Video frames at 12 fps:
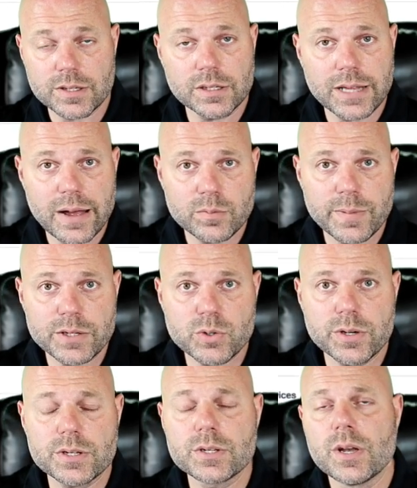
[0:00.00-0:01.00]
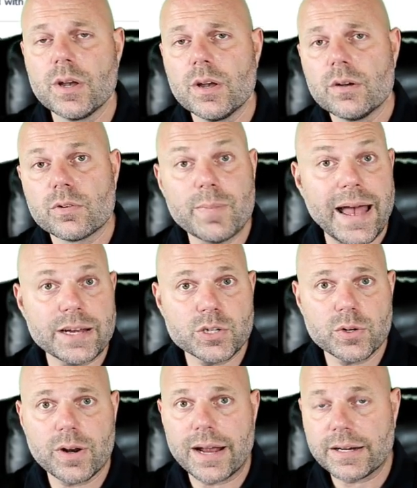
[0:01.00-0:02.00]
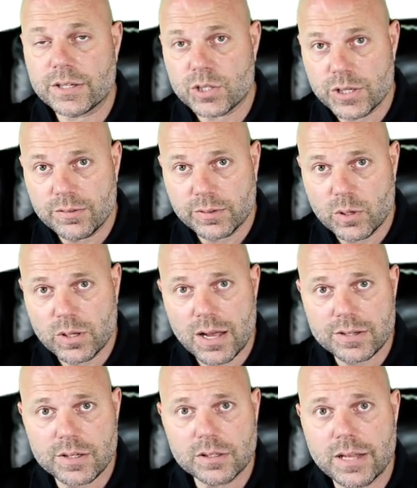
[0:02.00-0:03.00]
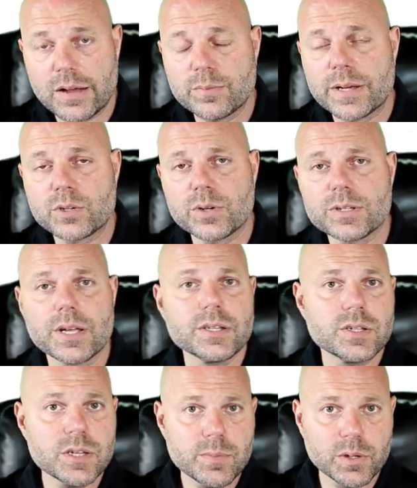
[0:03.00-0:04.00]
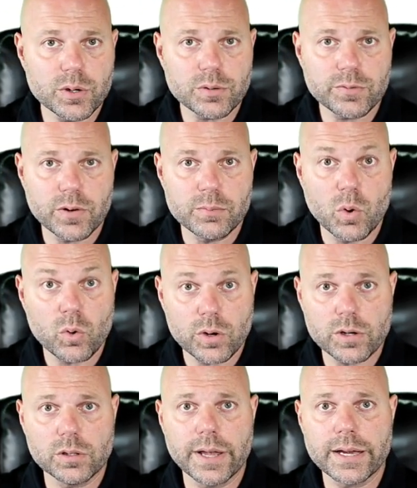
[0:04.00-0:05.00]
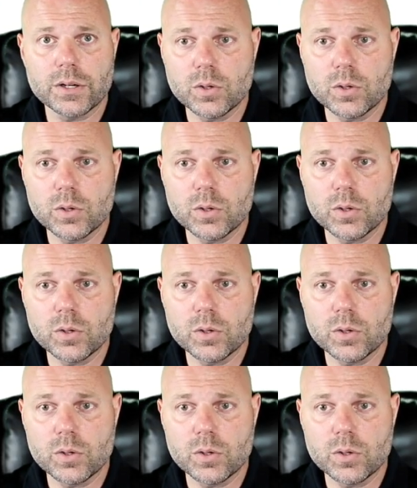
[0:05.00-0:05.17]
and cloud metrics, from Azure NSG flow logs and cloud metrics, and similar from Oracle and